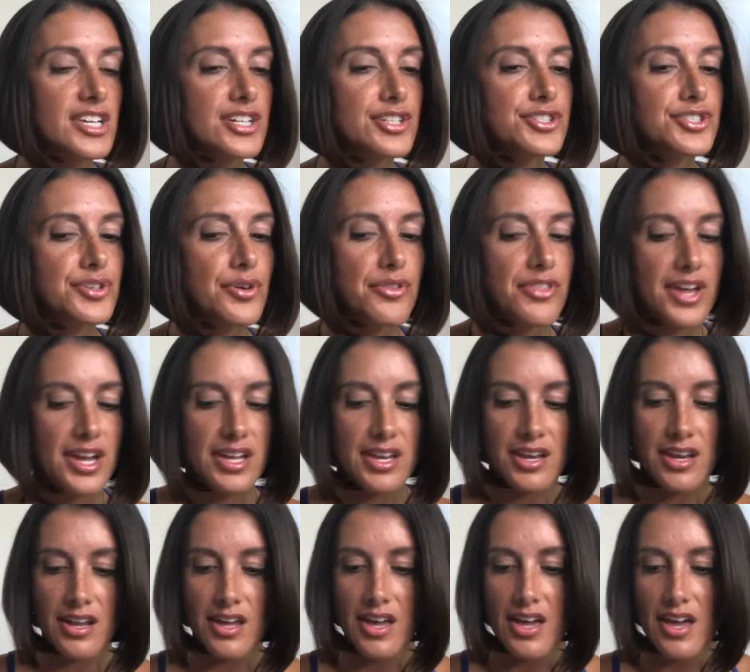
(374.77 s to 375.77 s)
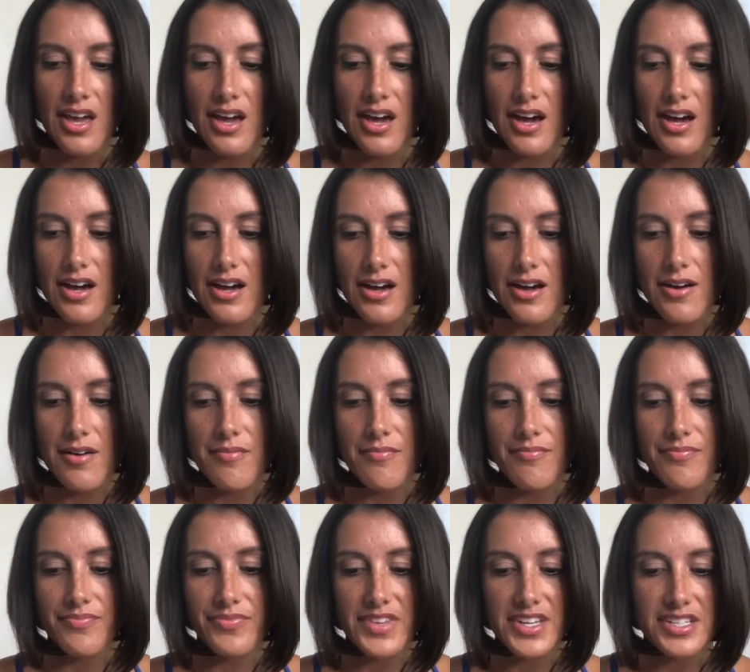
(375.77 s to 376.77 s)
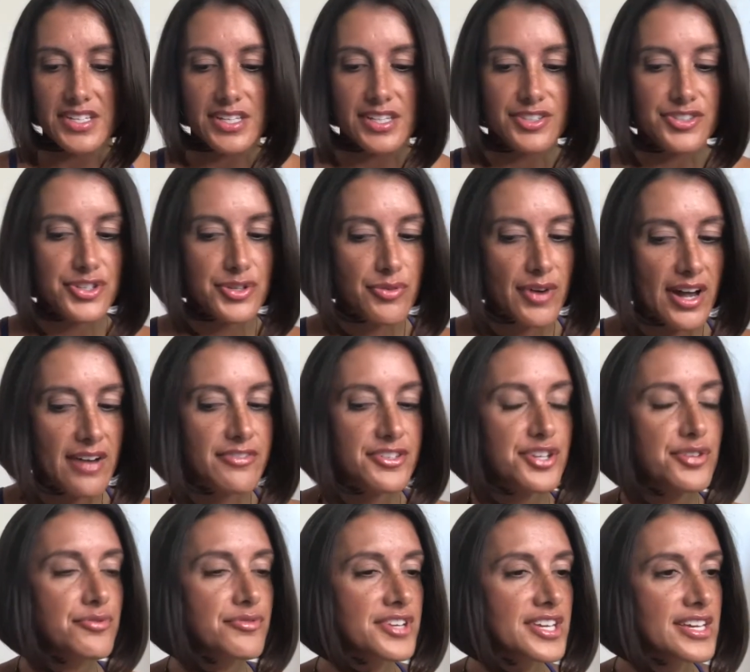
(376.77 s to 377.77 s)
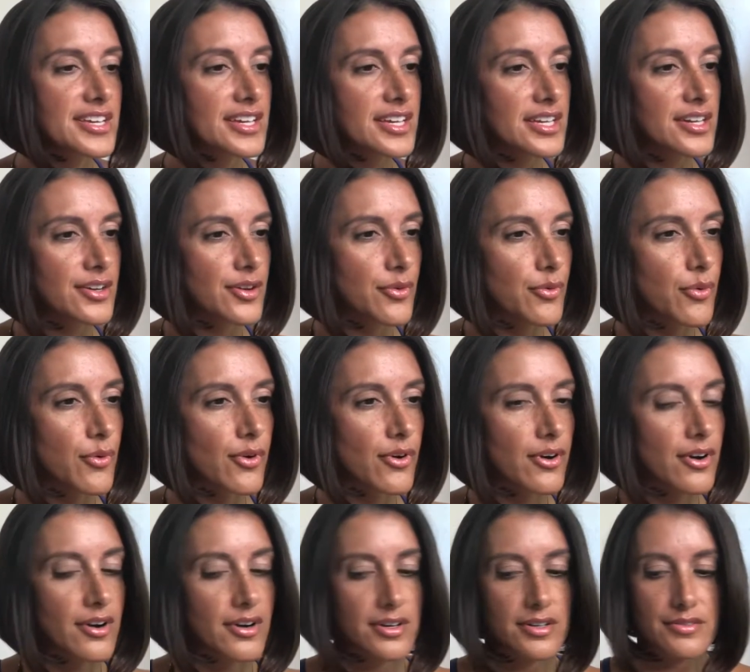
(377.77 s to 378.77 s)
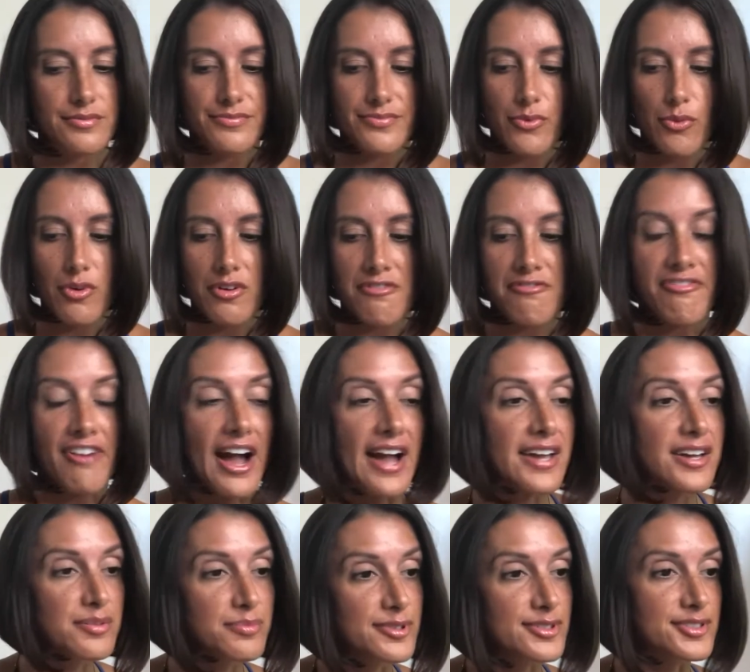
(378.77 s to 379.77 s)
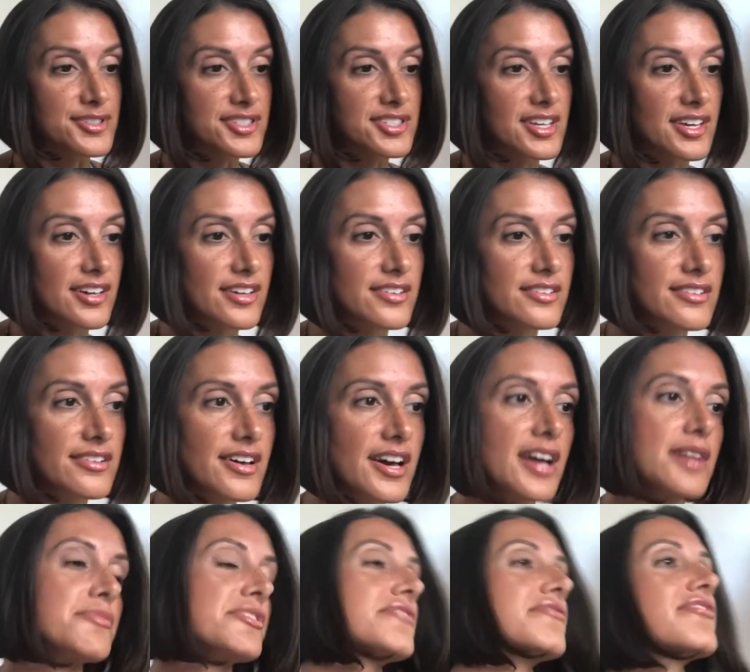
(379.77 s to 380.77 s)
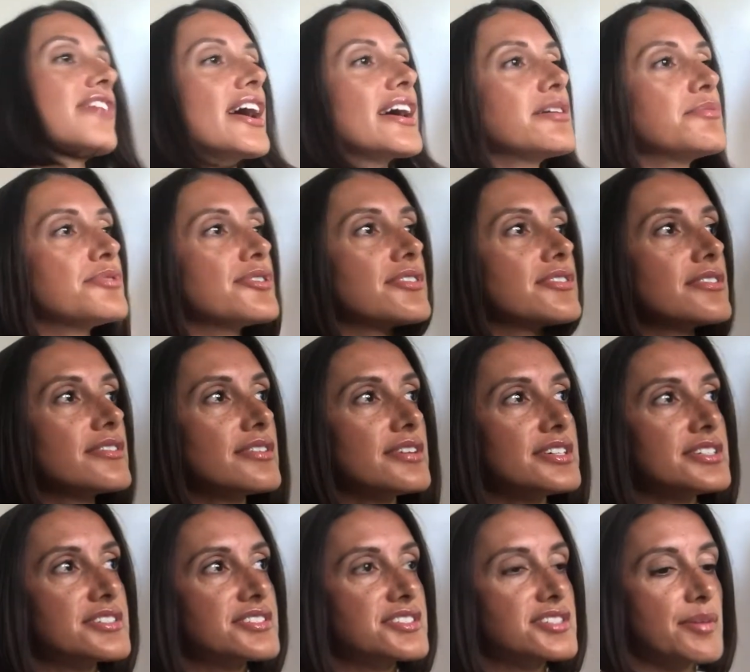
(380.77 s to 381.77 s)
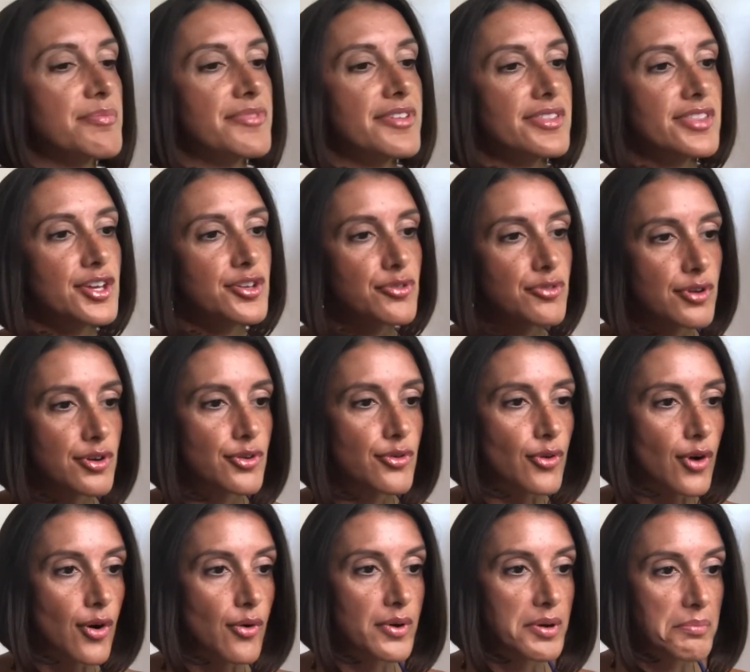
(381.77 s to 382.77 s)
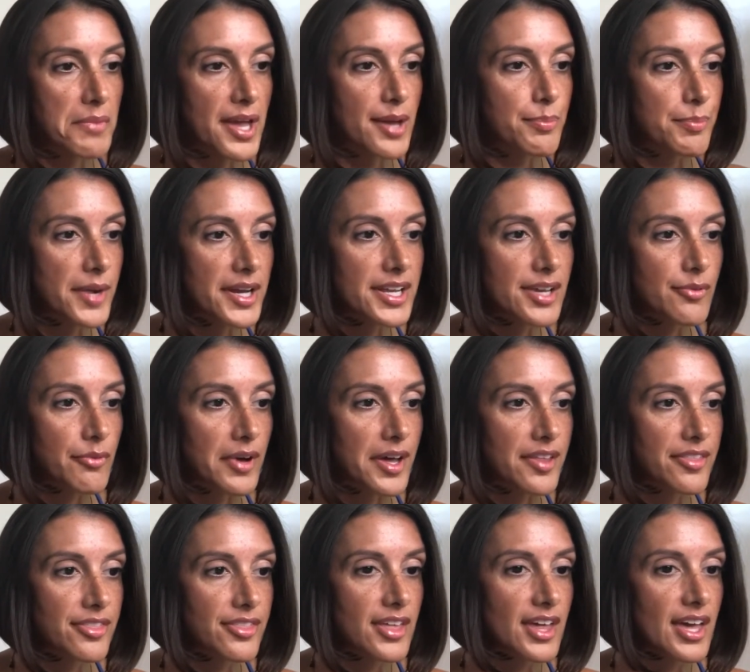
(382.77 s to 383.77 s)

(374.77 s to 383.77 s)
So then, do you have a unique or viable skill? I mean, viable is something that you could grow and make money with.